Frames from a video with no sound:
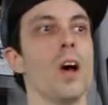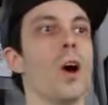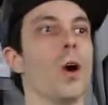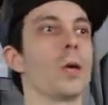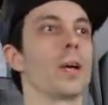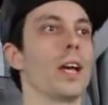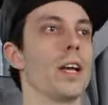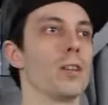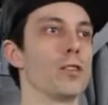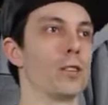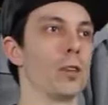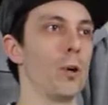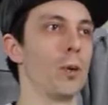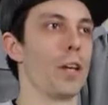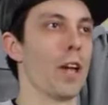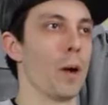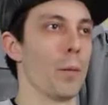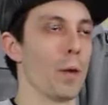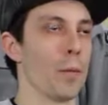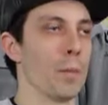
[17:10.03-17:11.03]
Okay, so
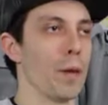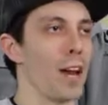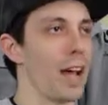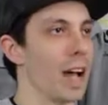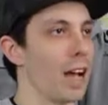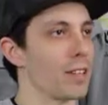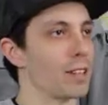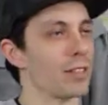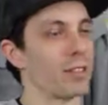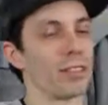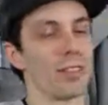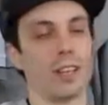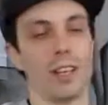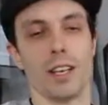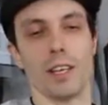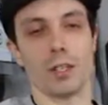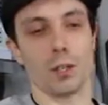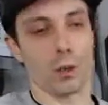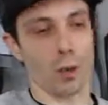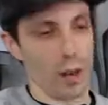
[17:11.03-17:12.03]
yeah, we've been asked
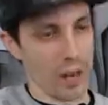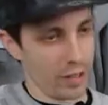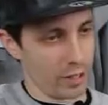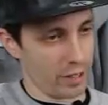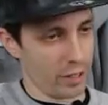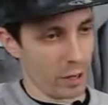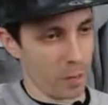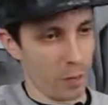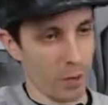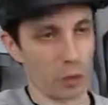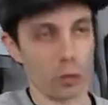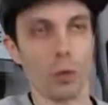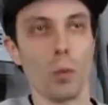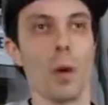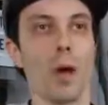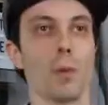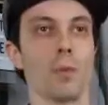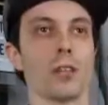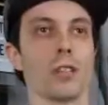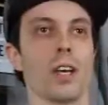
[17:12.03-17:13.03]
like crazy about the
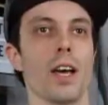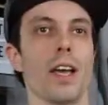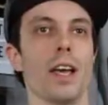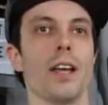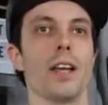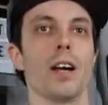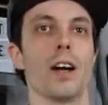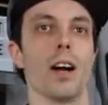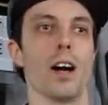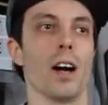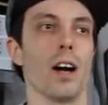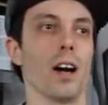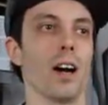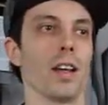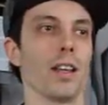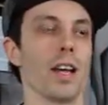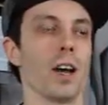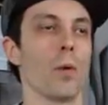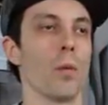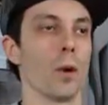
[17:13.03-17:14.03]
website.
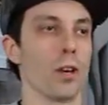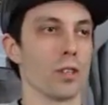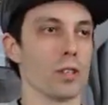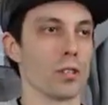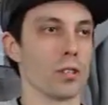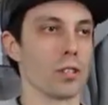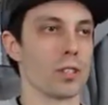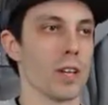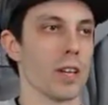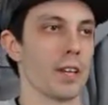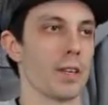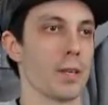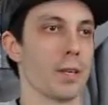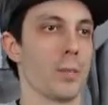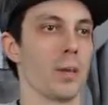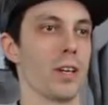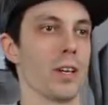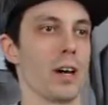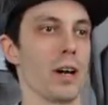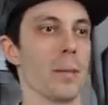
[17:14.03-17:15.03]
Uh, yeah, when is your site gonna
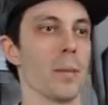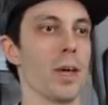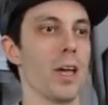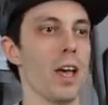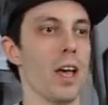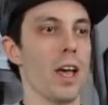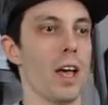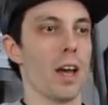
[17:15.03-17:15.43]
be up?